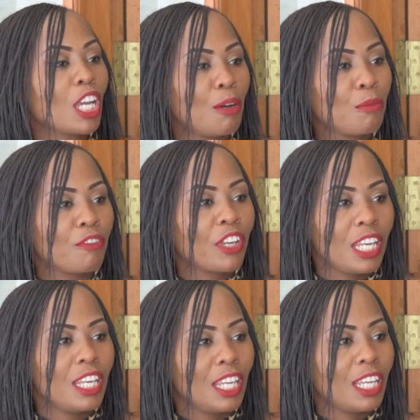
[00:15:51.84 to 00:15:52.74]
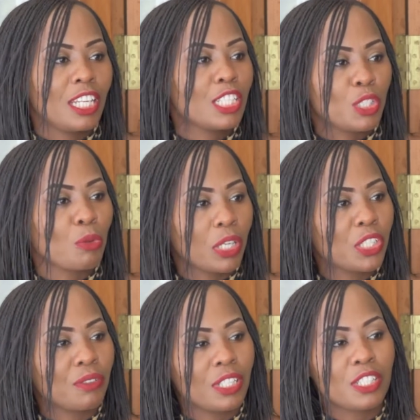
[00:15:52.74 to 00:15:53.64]
outcome of any
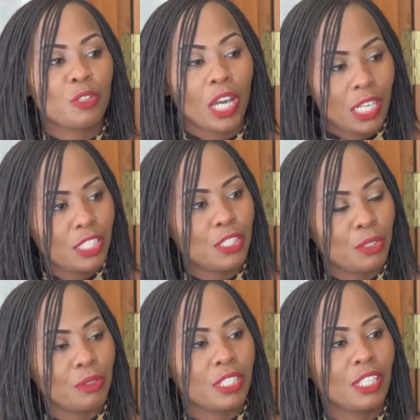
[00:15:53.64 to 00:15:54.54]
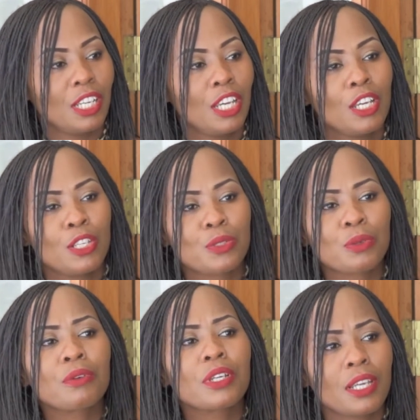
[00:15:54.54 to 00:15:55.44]
situation is your attitude. Okay.
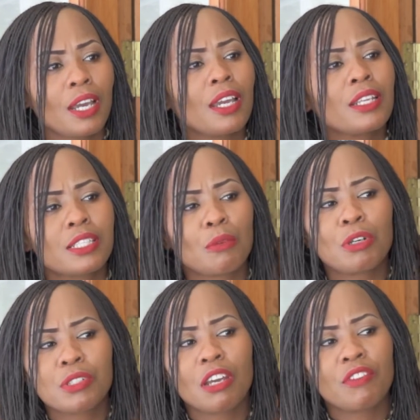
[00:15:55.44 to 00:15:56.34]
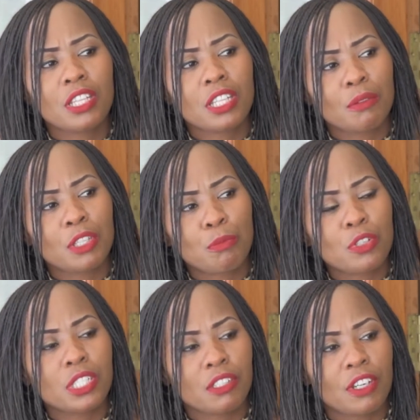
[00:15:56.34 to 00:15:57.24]
So yeah, it's about having the
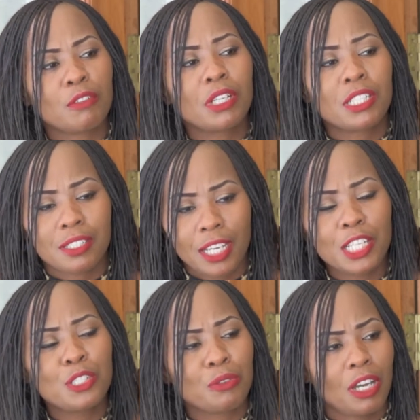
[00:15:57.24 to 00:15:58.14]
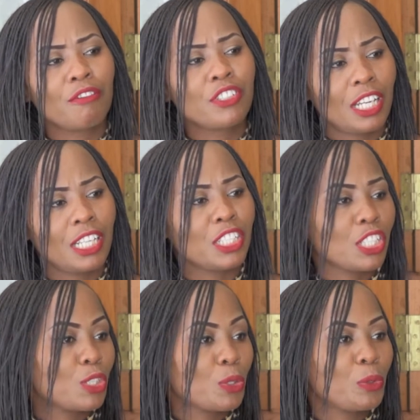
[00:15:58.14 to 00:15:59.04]
positive, but I do have
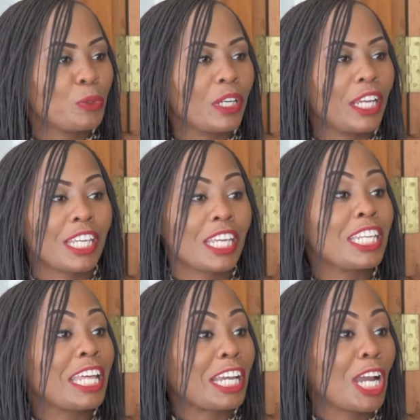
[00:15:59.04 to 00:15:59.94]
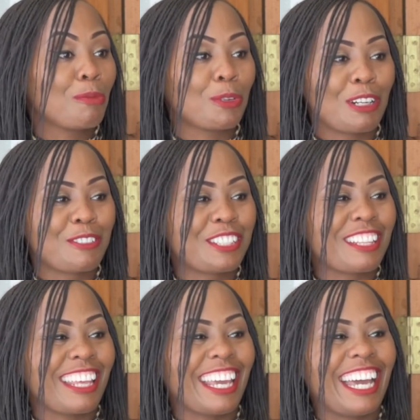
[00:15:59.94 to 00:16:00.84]
challenges too, like any other couple out
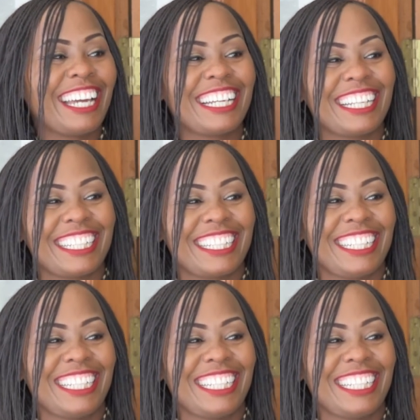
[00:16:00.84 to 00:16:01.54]
there.